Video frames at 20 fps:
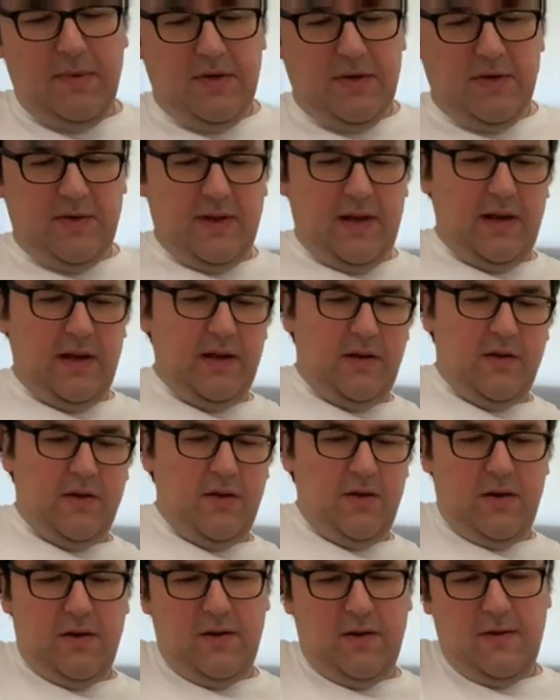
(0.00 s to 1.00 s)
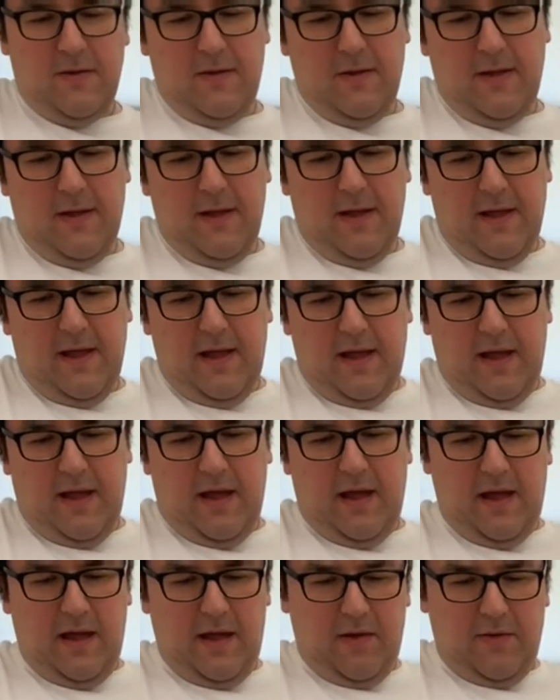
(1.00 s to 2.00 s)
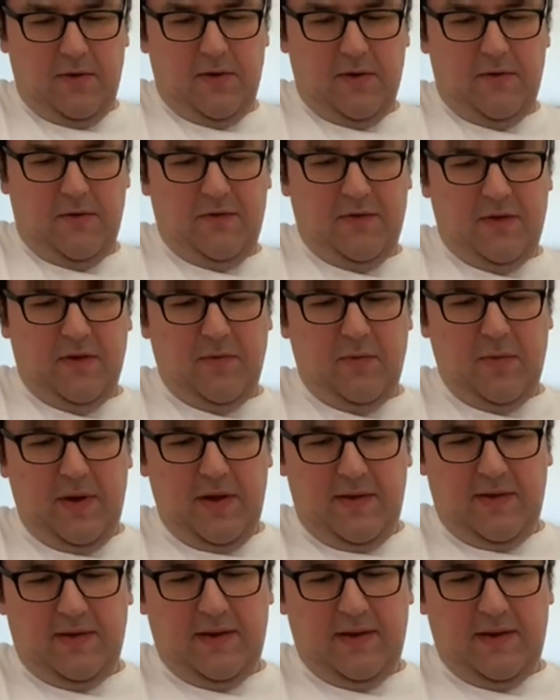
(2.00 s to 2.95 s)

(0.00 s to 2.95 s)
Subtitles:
get it all out of the whisk.